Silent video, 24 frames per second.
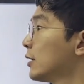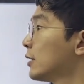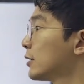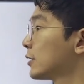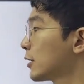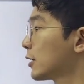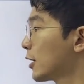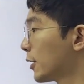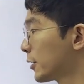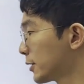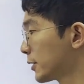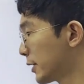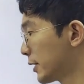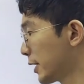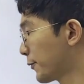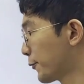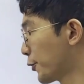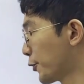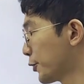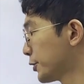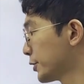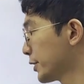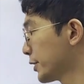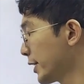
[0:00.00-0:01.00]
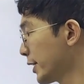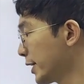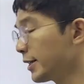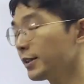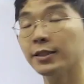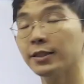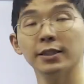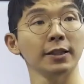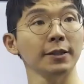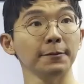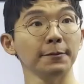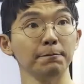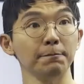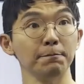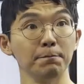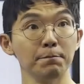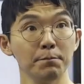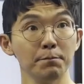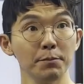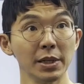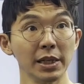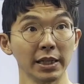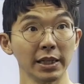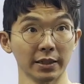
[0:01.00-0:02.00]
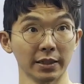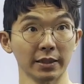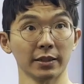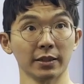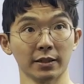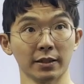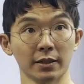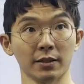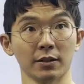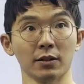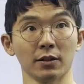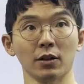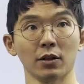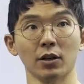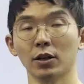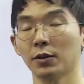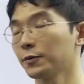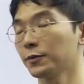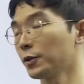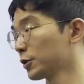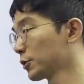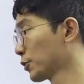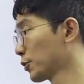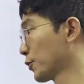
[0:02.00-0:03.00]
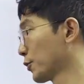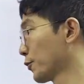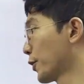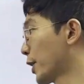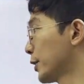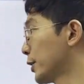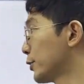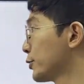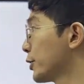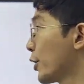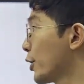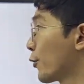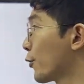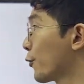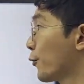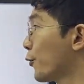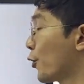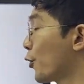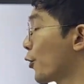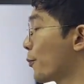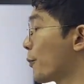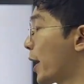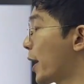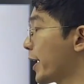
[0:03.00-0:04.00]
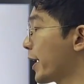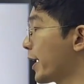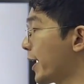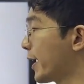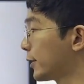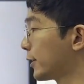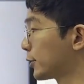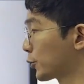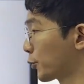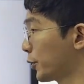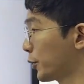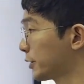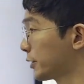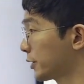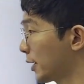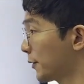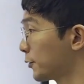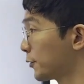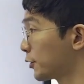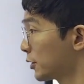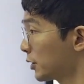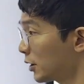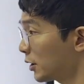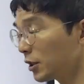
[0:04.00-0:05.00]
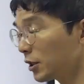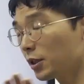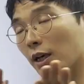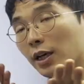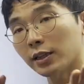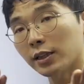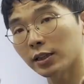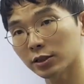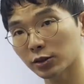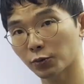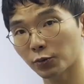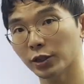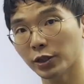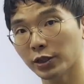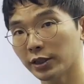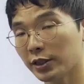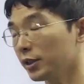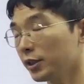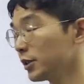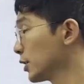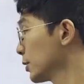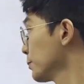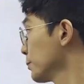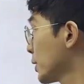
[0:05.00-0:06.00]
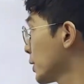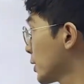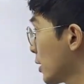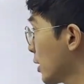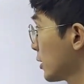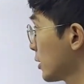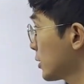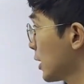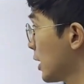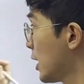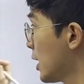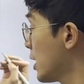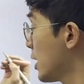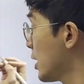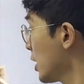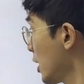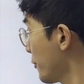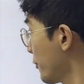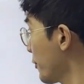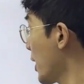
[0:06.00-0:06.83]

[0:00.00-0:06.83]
The difference in mean of the certain value. Therefore, my answer is 17, and it's really easy because if